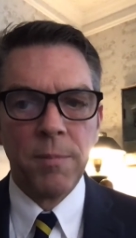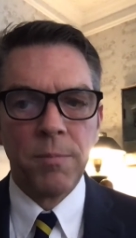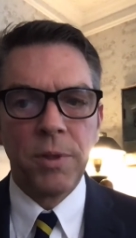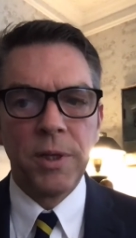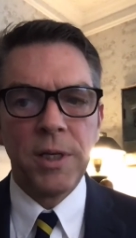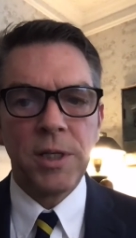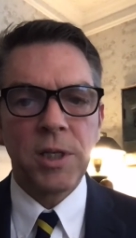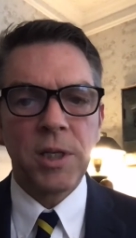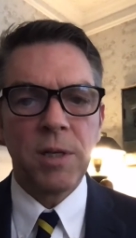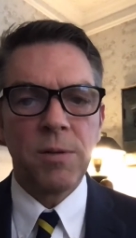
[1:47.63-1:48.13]

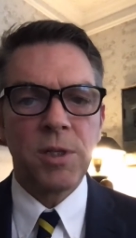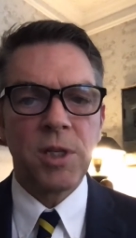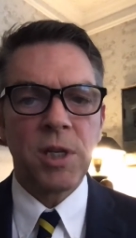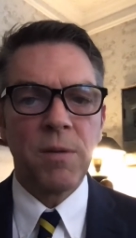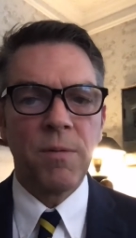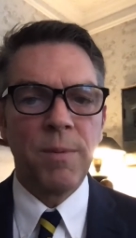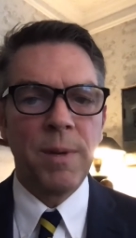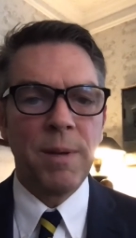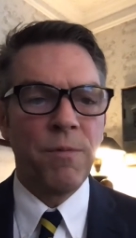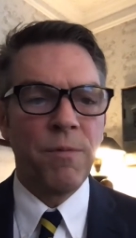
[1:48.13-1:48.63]
Please
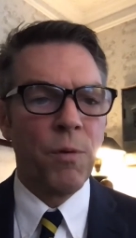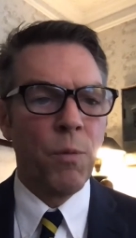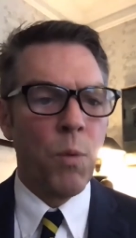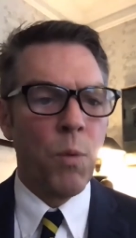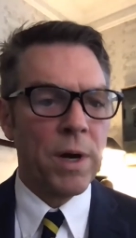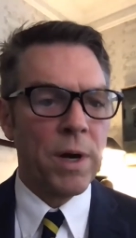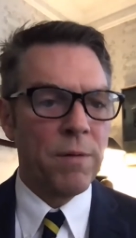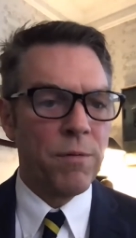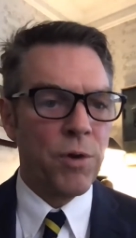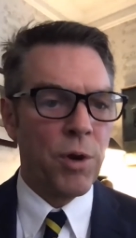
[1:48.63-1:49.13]
consider me for
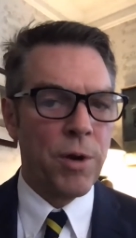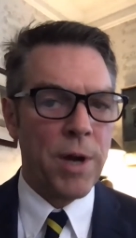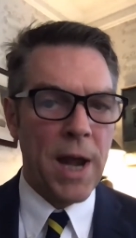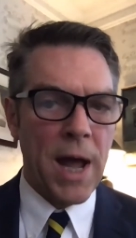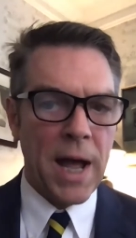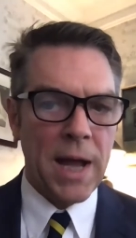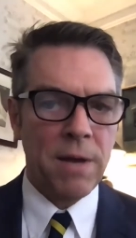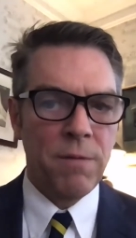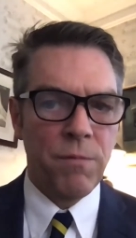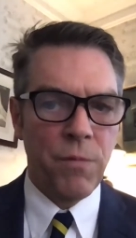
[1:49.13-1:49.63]
one of your
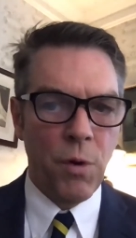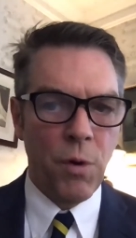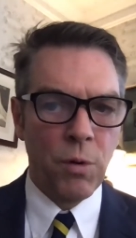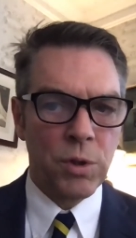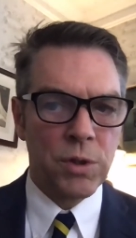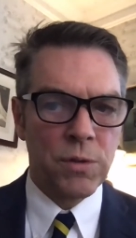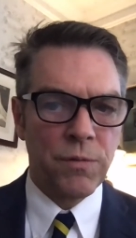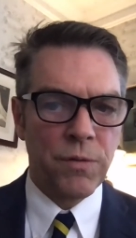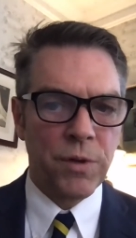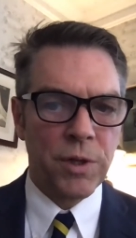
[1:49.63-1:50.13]
nine
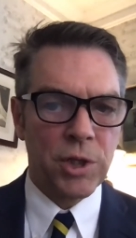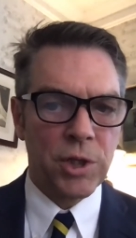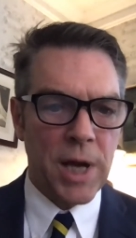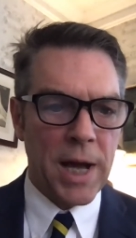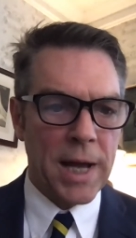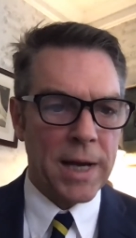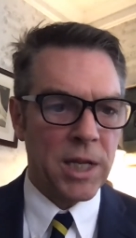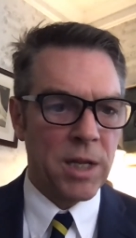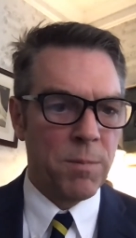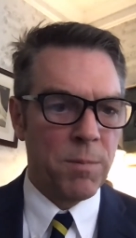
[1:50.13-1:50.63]
votes for the
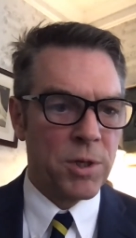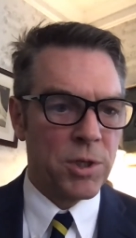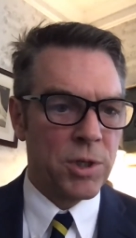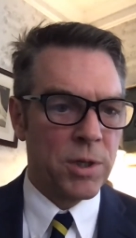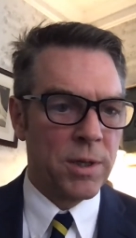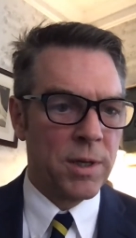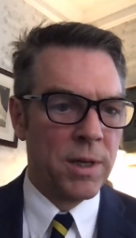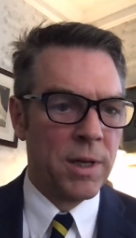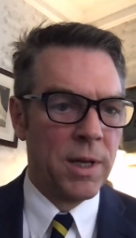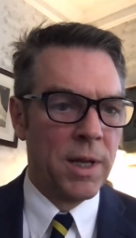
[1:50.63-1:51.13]
Charter
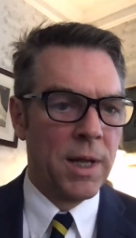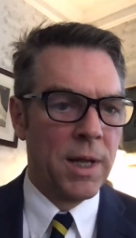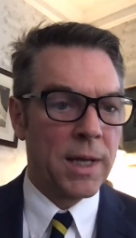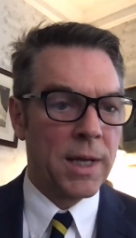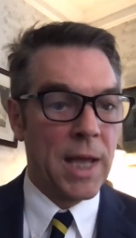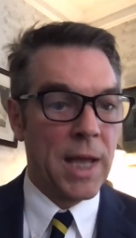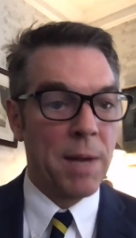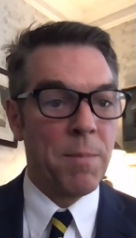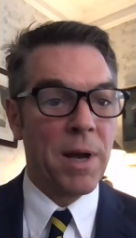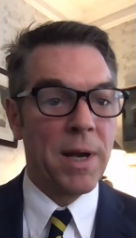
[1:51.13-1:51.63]
Commission.
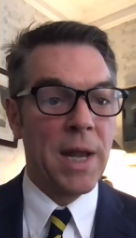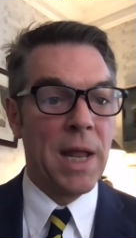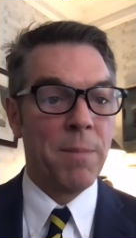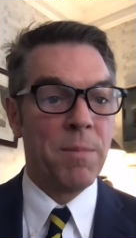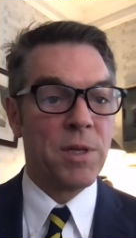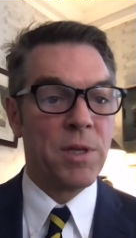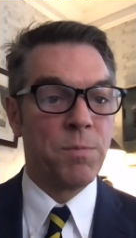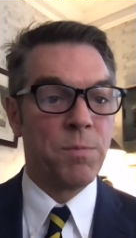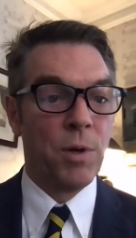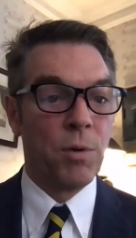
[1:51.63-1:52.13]
Again, my
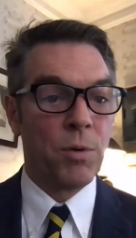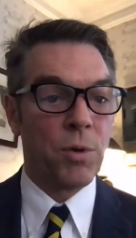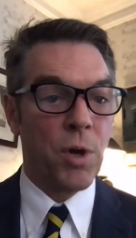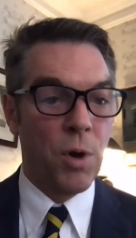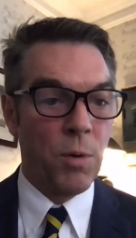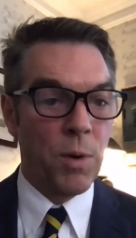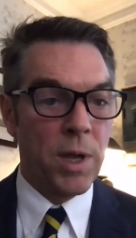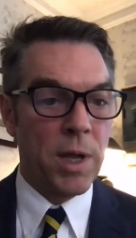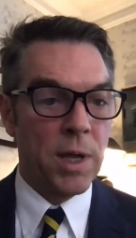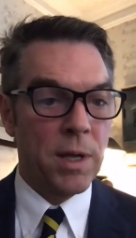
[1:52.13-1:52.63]
name is Bill
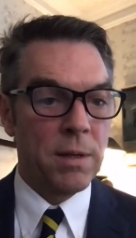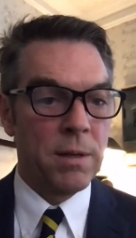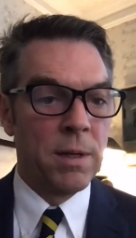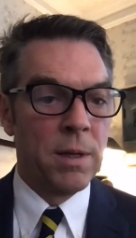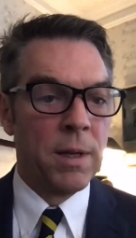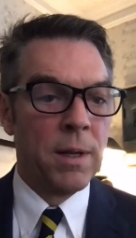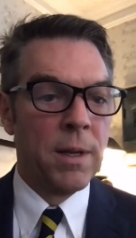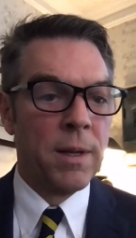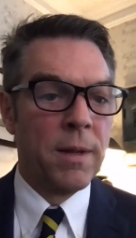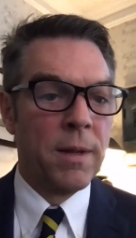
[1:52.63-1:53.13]
Keohan.